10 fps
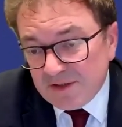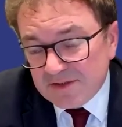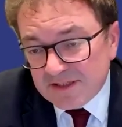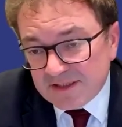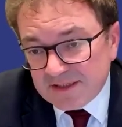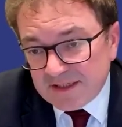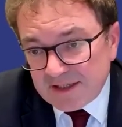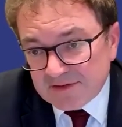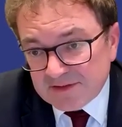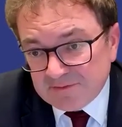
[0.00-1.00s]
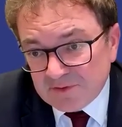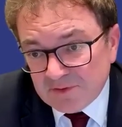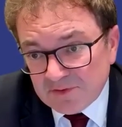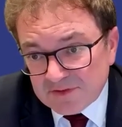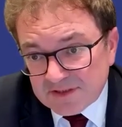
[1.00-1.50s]
who sit in the House
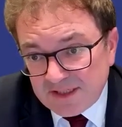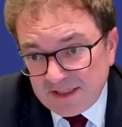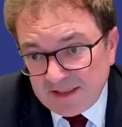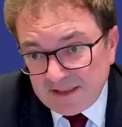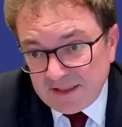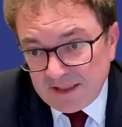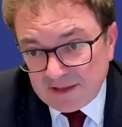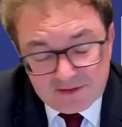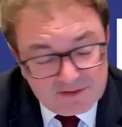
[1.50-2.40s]
of Lords in